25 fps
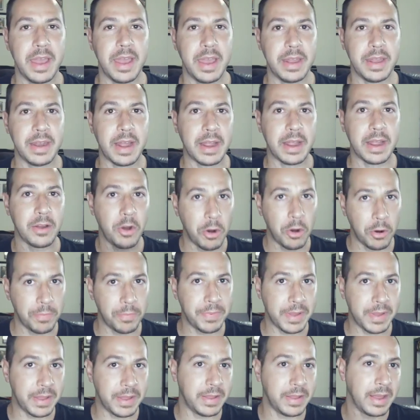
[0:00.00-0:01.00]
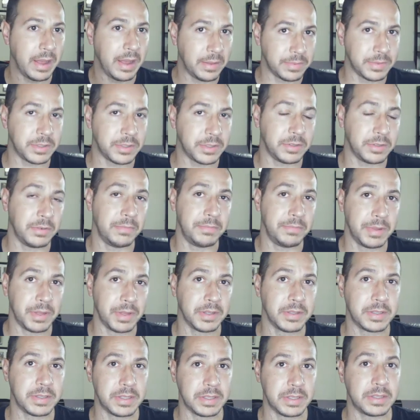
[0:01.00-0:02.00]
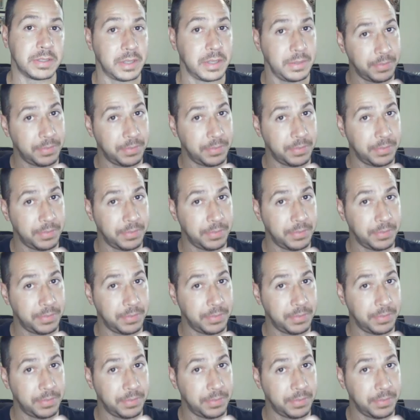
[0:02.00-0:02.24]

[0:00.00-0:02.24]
and I hope it helps you and builds this